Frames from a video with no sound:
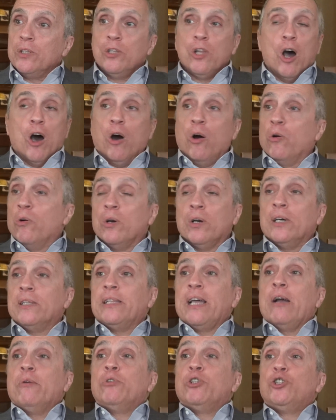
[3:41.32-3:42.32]
No,
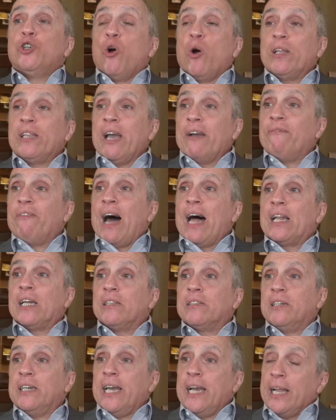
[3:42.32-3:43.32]
they were joined. They
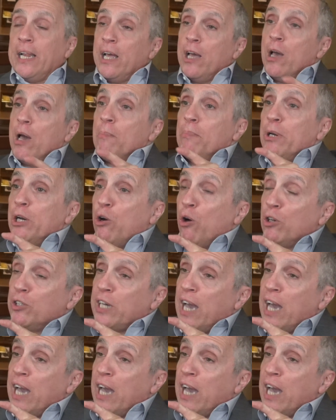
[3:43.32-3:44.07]
volunteered. Because